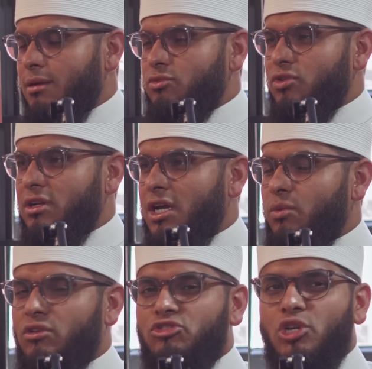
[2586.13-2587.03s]

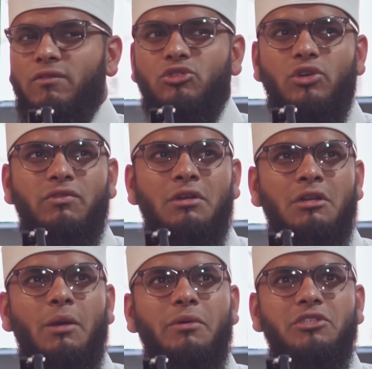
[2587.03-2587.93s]
Alhamdulillah, we're not servants of
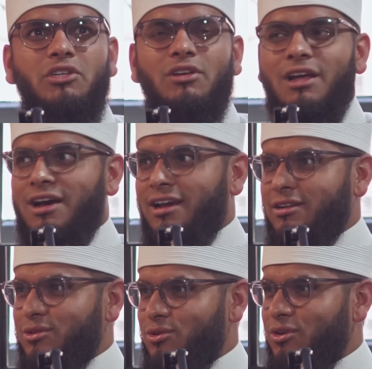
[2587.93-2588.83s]
a particular
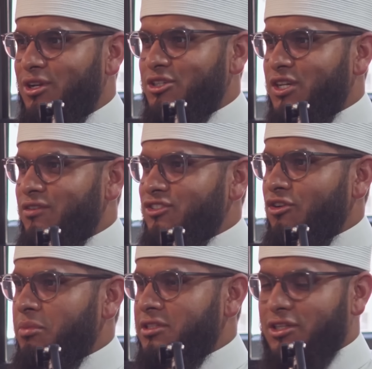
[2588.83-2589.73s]
idol, servants
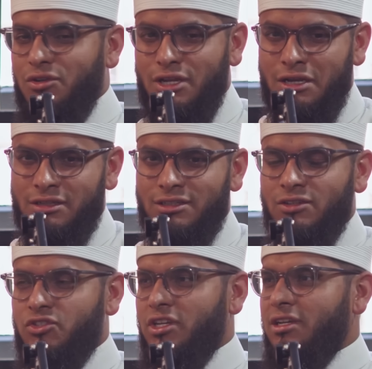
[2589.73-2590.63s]
of a particular
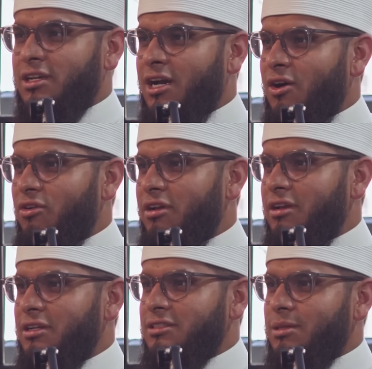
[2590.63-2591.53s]
singer
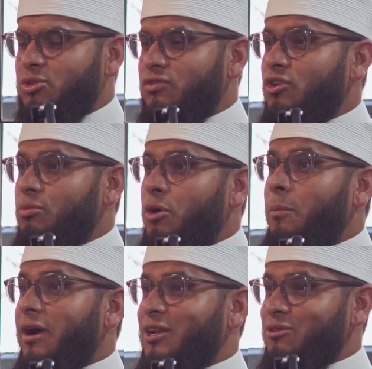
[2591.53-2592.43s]
or some sort of, you know, the
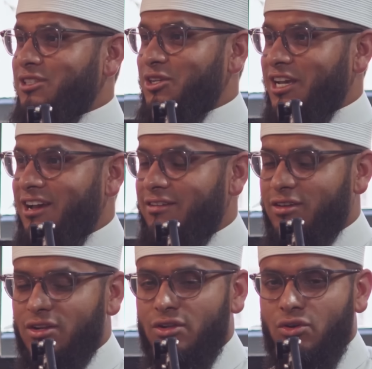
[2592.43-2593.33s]
pop idols that you
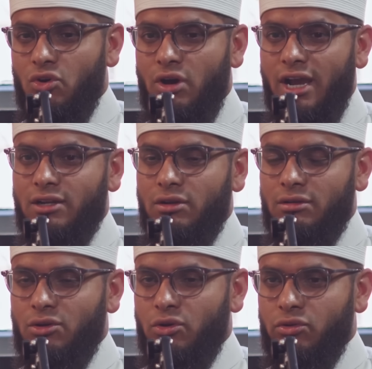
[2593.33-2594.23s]
have, or
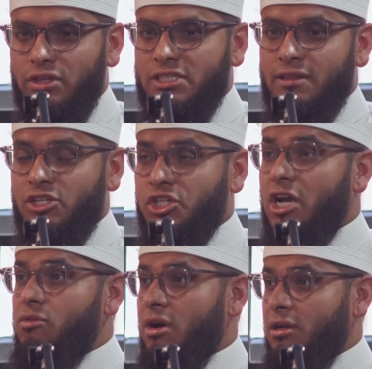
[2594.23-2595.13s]
idol, or this other
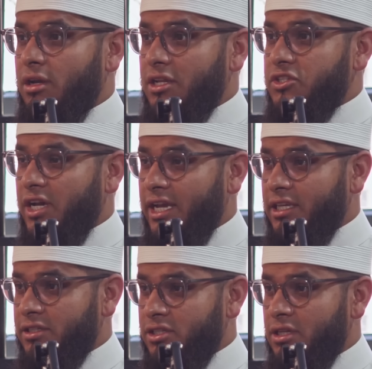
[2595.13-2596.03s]
shahwa,
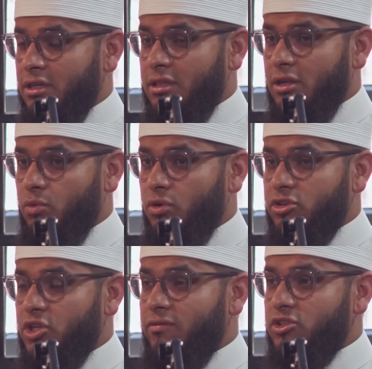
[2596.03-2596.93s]
desires. Mm. And we're
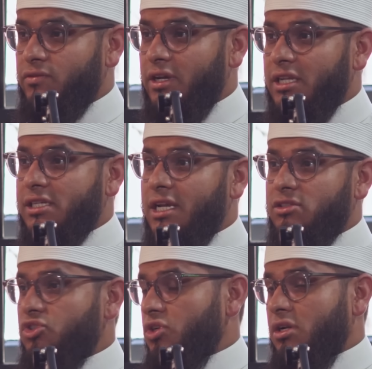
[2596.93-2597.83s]
not servants of our
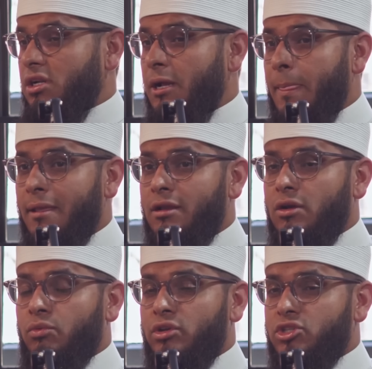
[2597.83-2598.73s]
desires, inshallah.
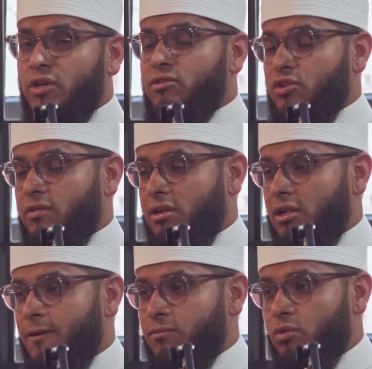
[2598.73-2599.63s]
We're servants of
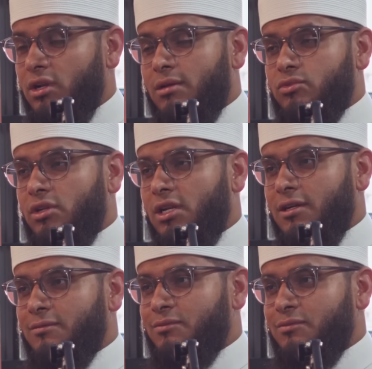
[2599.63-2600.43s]
Allah. Alhamdulillah.